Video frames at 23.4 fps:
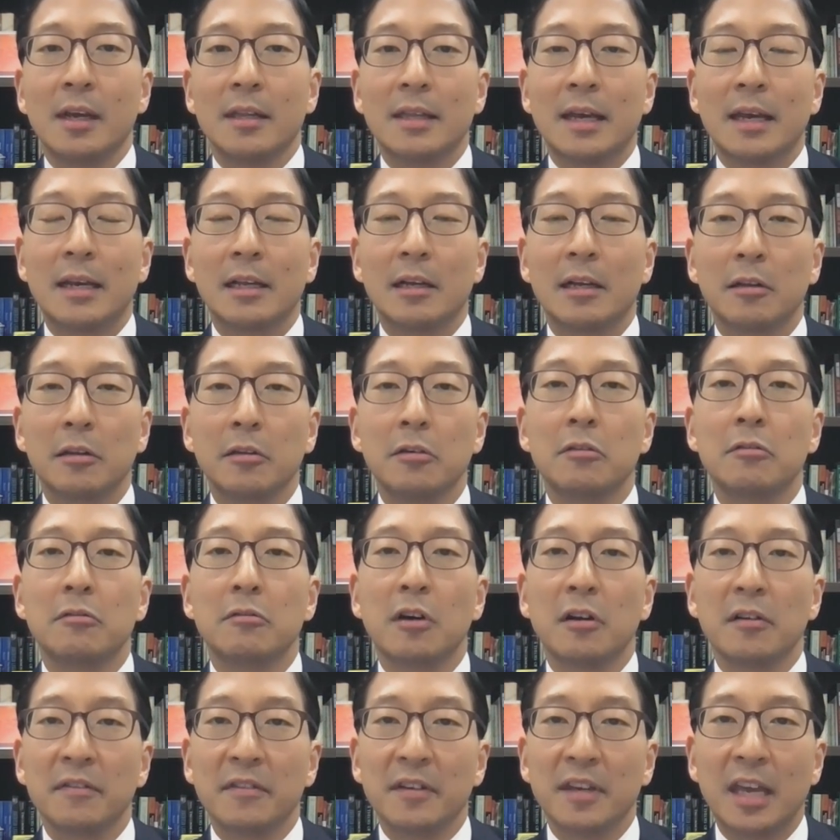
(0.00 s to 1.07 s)
that include
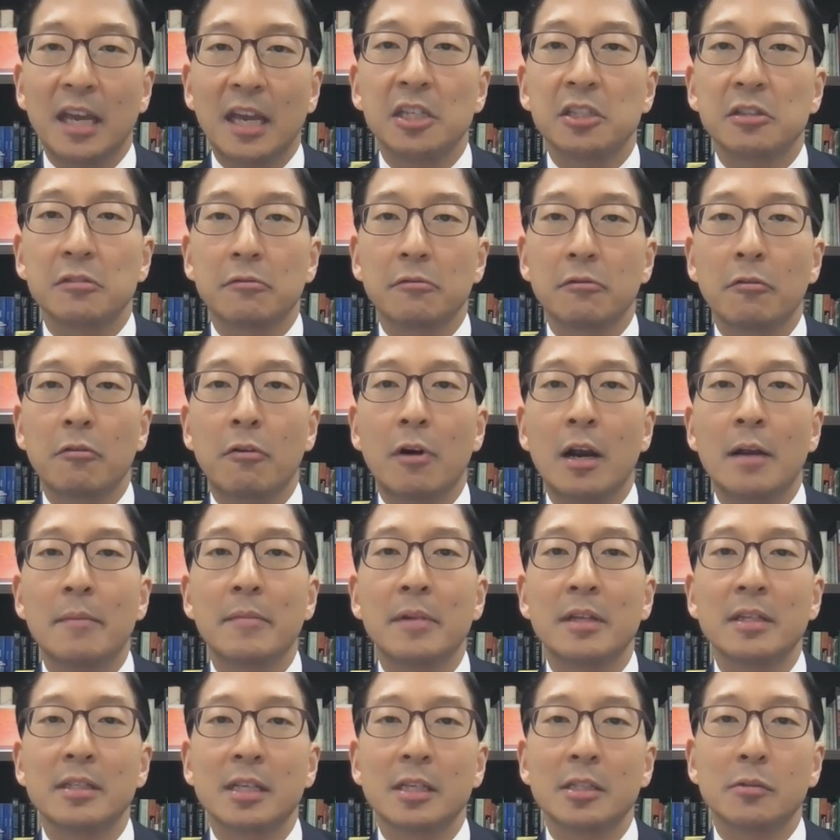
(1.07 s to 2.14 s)
notification requirements